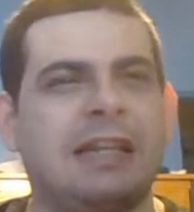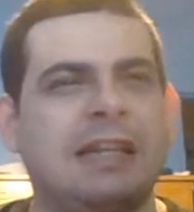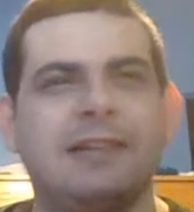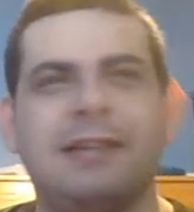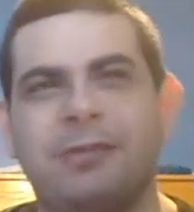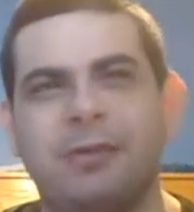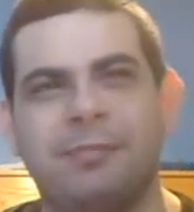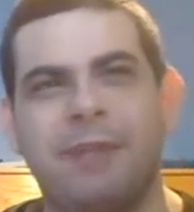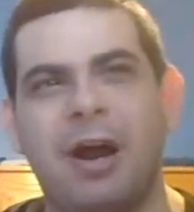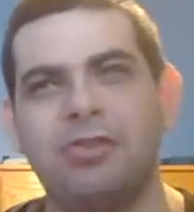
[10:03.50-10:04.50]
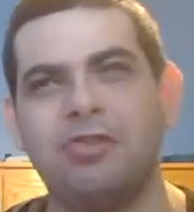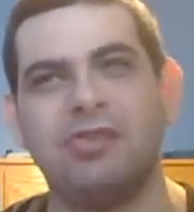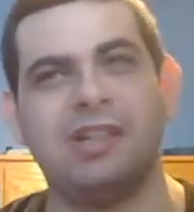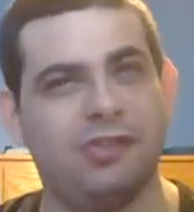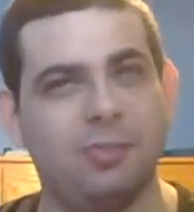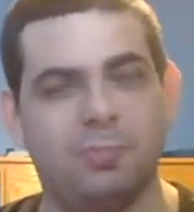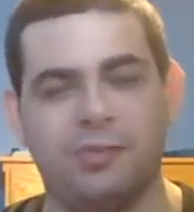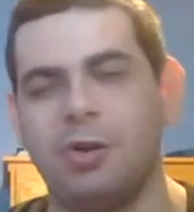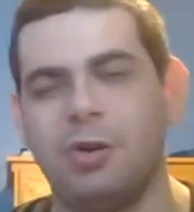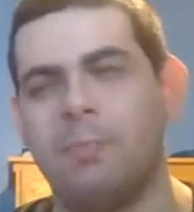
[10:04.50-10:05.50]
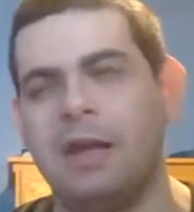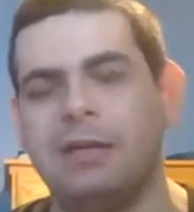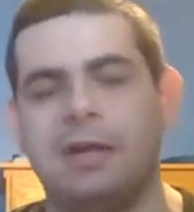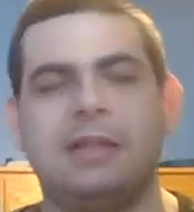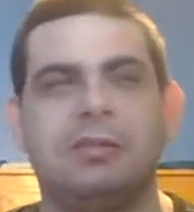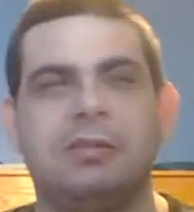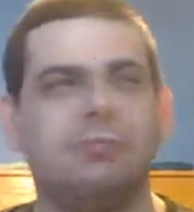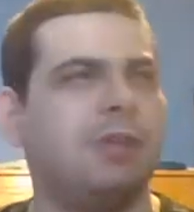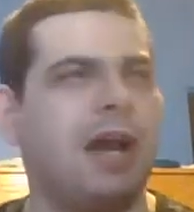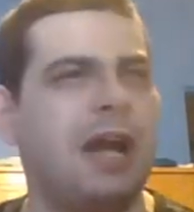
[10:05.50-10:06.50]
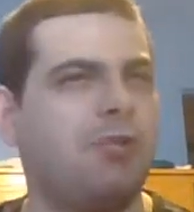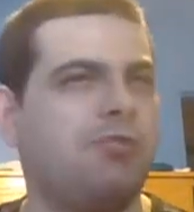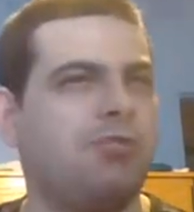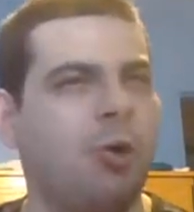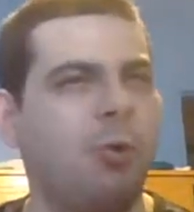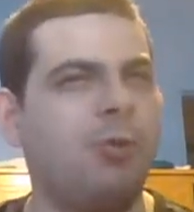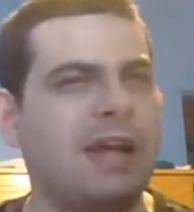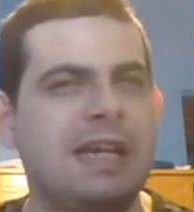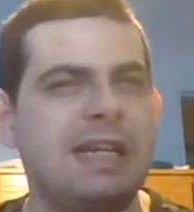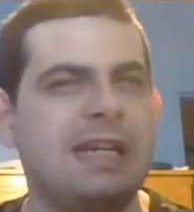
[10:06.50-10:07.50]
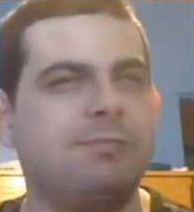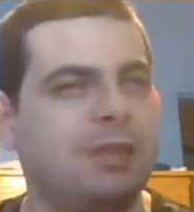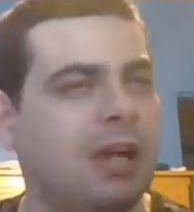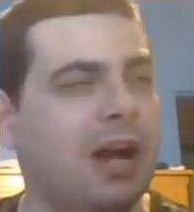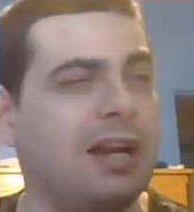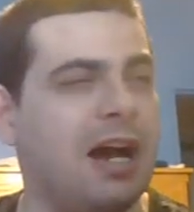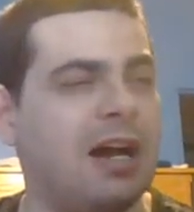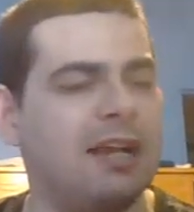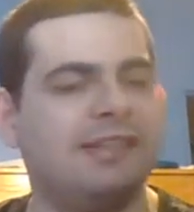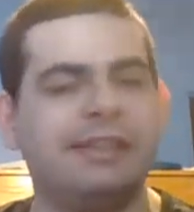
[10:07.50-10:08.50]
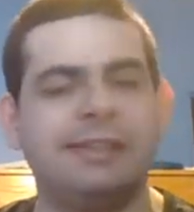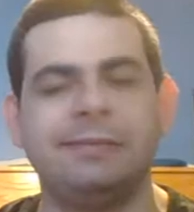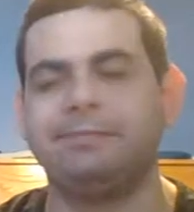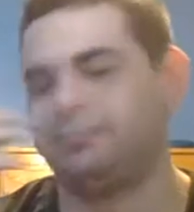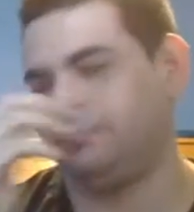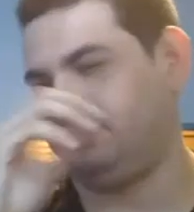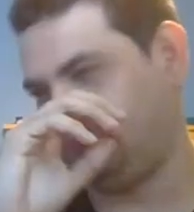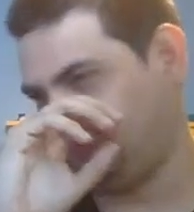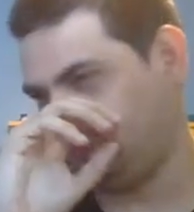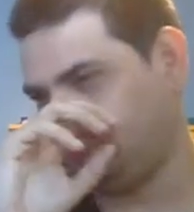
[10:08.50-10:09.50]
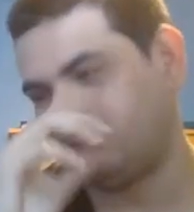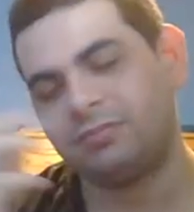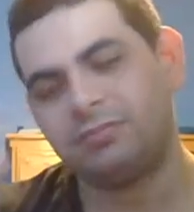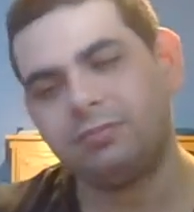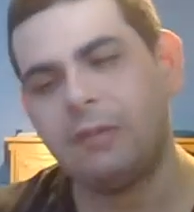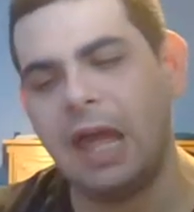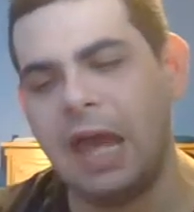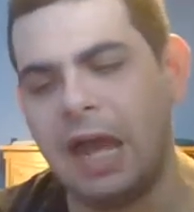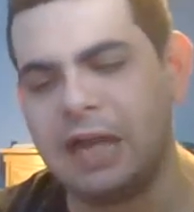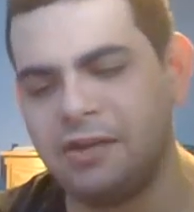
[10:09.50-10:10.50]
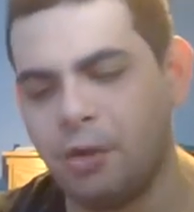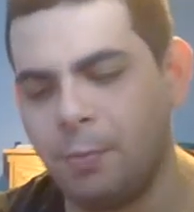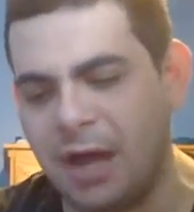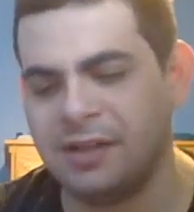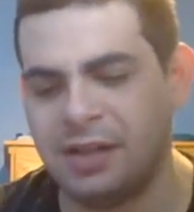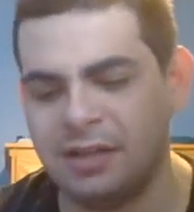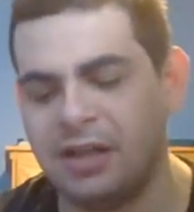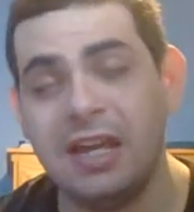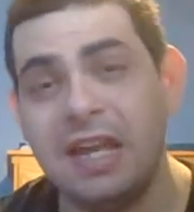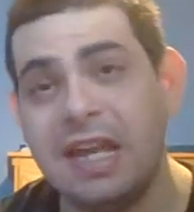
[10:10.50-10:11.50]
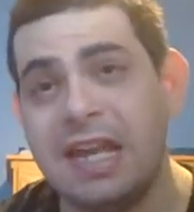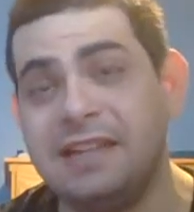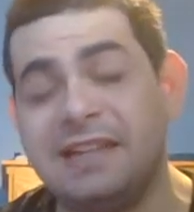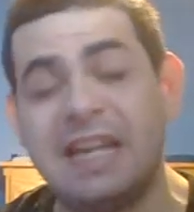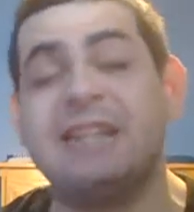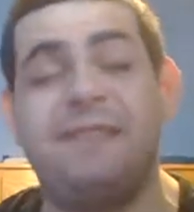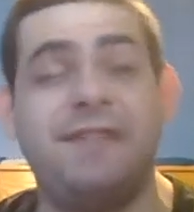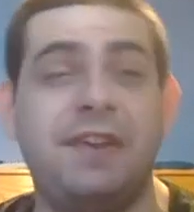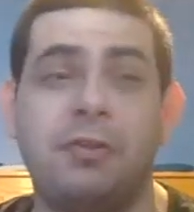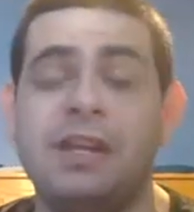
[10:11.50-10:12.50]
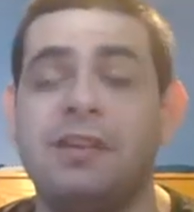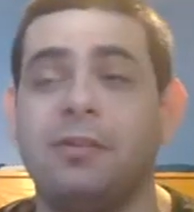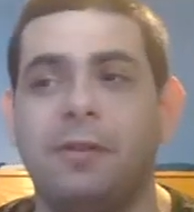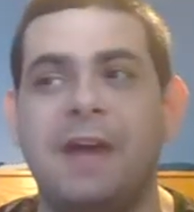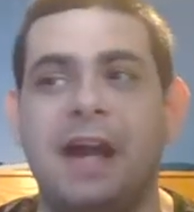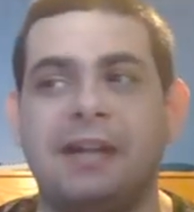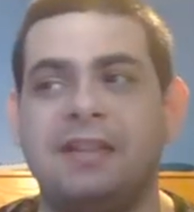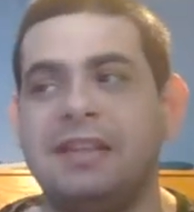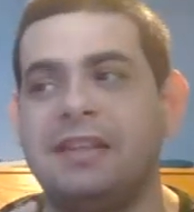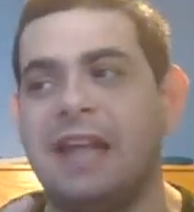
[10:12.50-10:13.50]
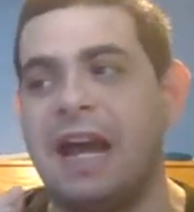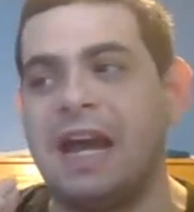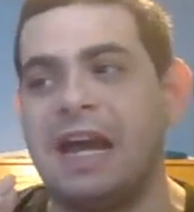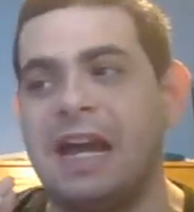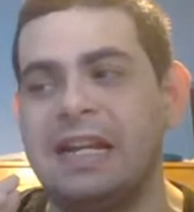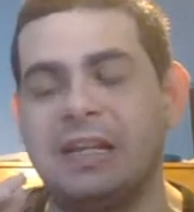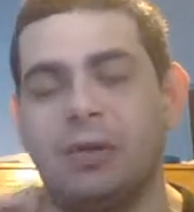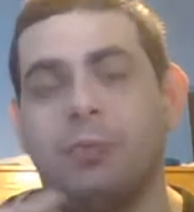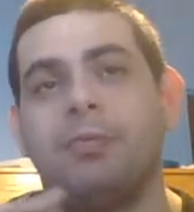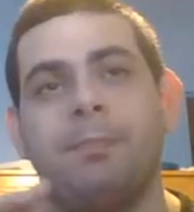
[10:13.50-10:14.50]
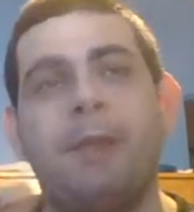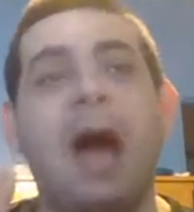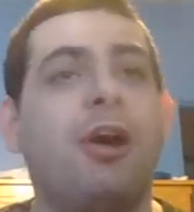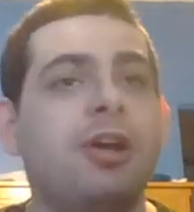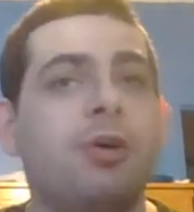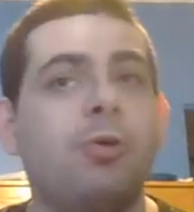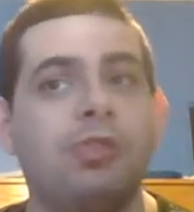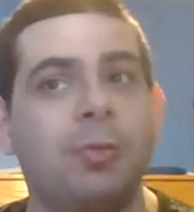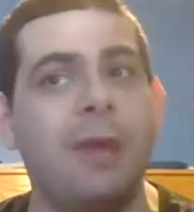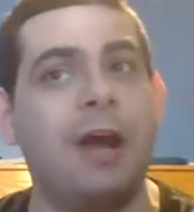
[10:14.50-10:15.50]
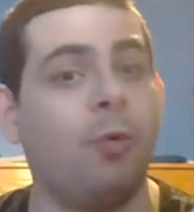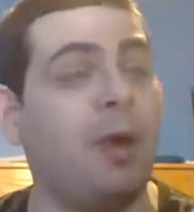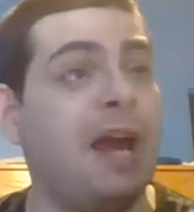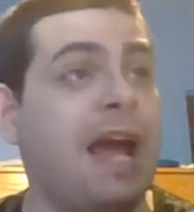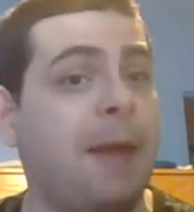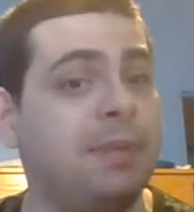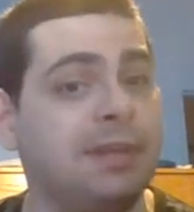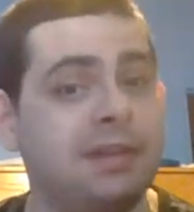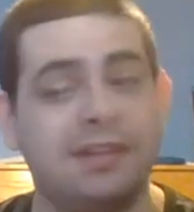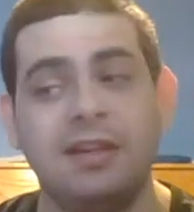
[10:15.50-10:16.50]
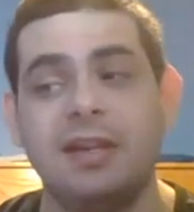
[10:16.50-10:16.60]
that, takes place with Mario using the Super Scope. I, I don't re- I don't know that game. I honestly and mm-hmm. so Balzada is getting furious over the fact that, you know, Mario, no matter what happens,